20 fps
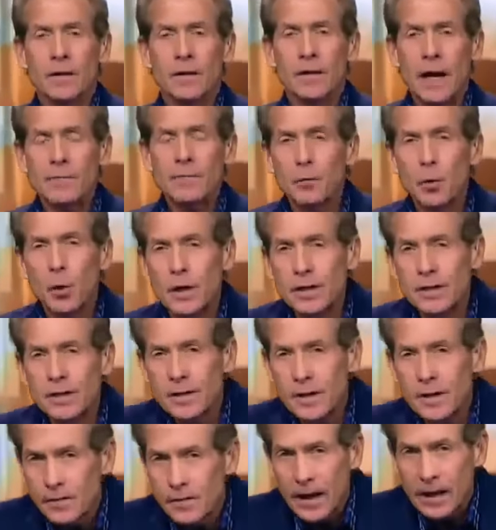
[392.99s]
That Floyd,
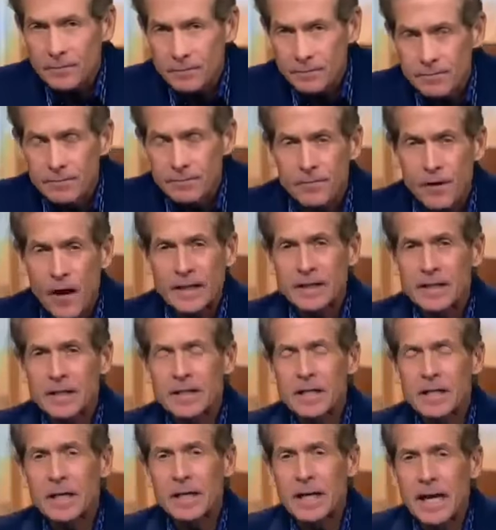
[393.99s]
uh, that fight
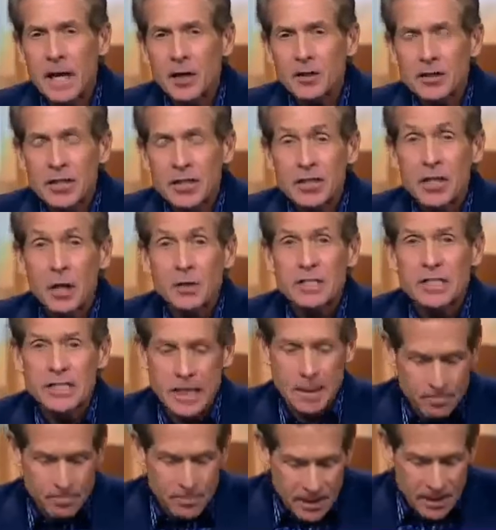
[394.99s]
didn't get announced until
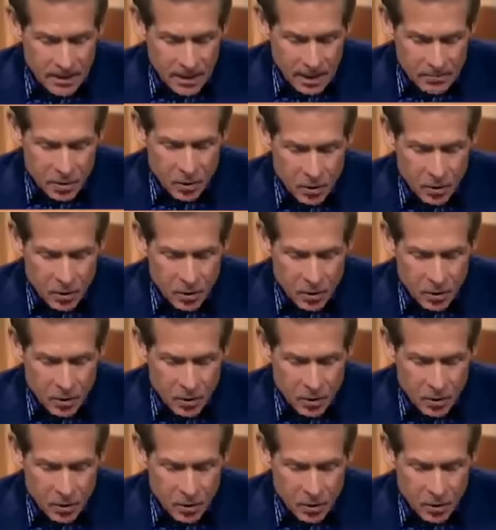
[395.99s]
September,